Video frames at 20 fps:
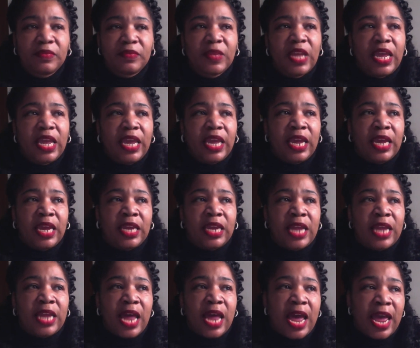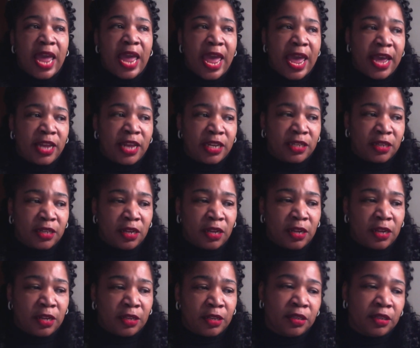and I had
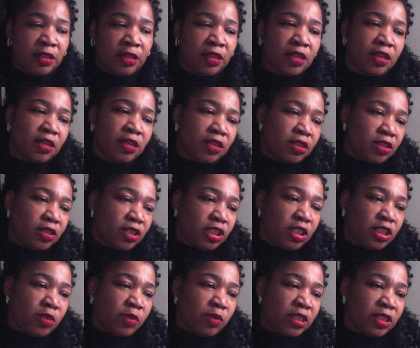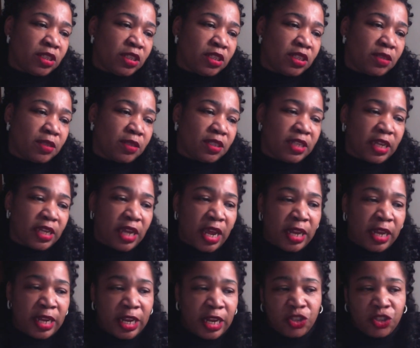uh, she would stick an
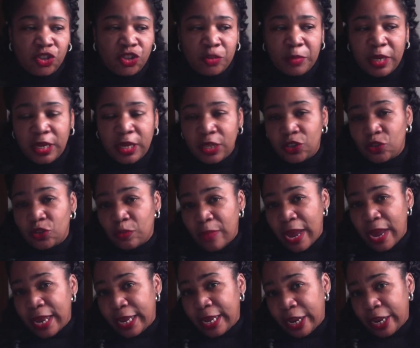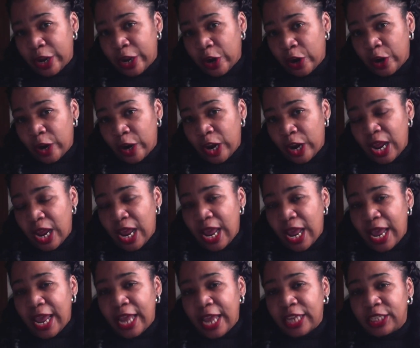instrument into my ear
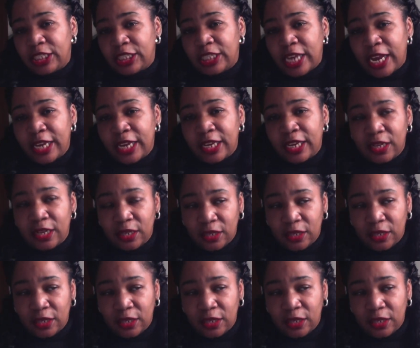and check,